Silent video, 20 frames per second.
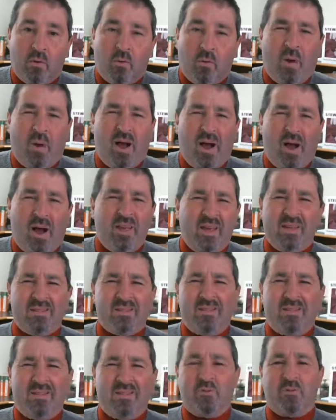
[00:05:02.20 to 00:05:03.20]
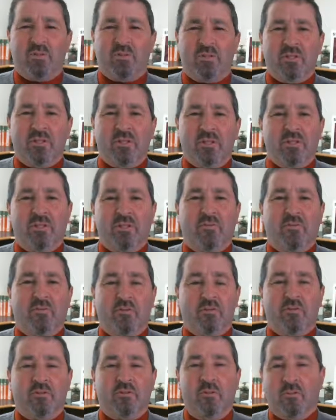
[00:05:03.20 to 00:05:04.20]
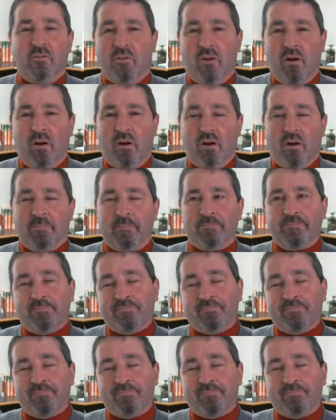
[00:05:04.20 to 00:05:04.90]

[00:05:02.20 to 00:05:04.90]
Why has this persisted for so long?